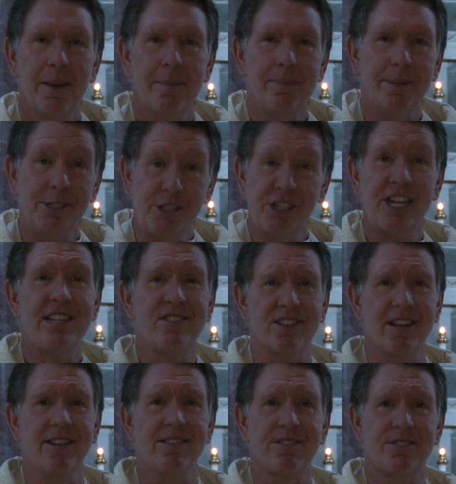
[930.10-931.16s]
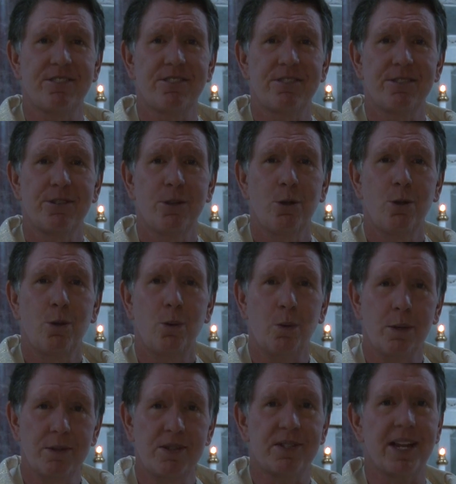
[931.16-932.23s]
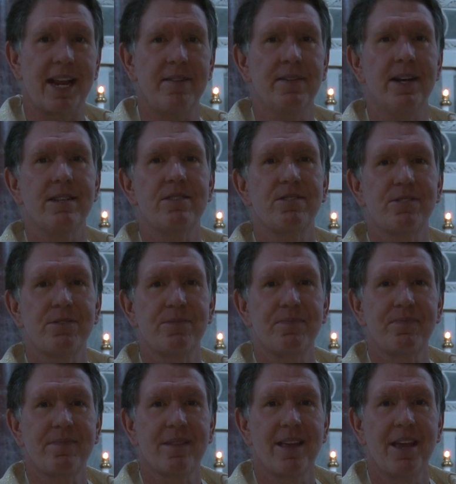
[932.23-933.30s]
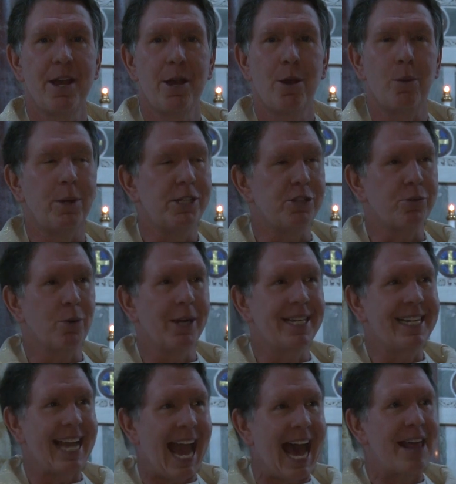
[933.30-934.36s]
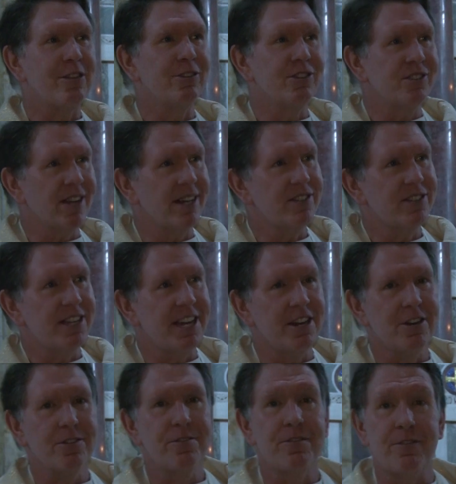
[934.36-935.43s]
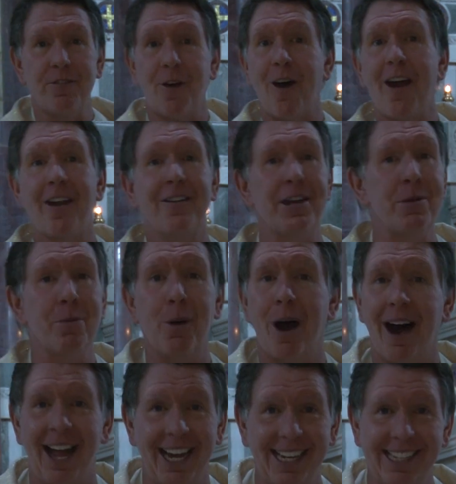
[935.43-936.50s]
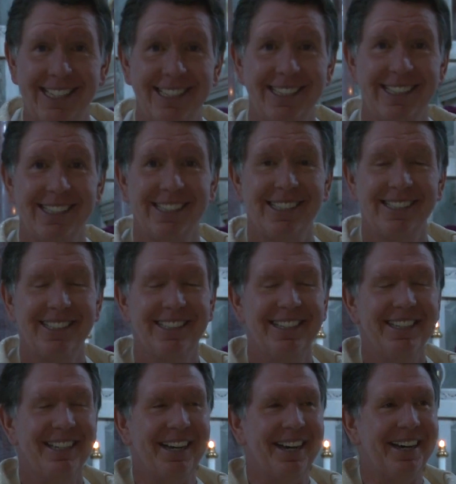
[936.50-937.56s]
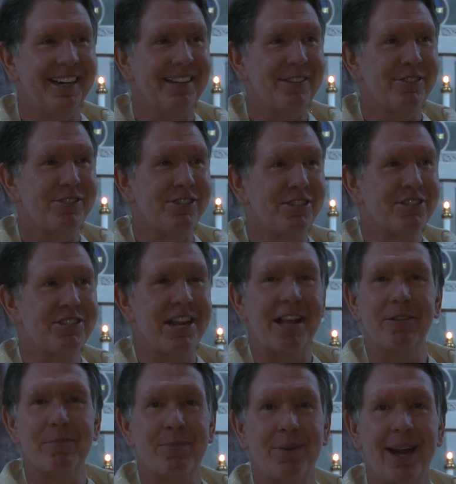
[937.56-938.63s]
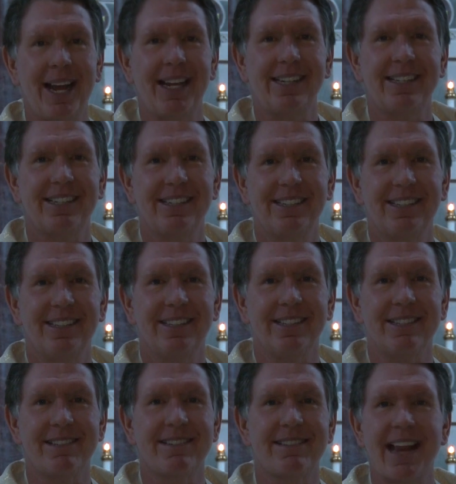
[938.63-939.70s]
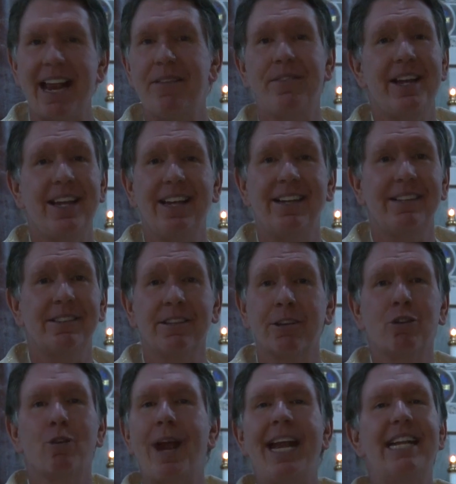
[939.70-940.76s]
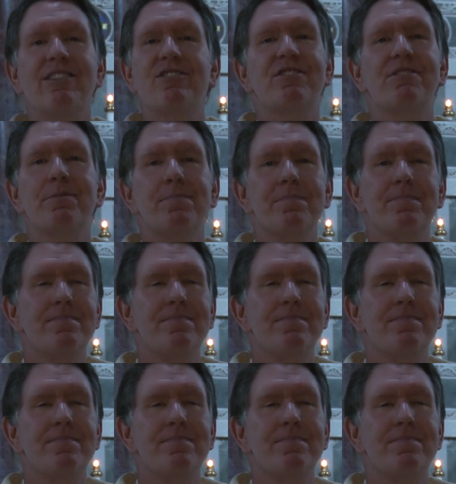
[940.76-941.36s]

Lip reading: But Jesus will save us, which is what gathers us here far and wide to celebrate the greatest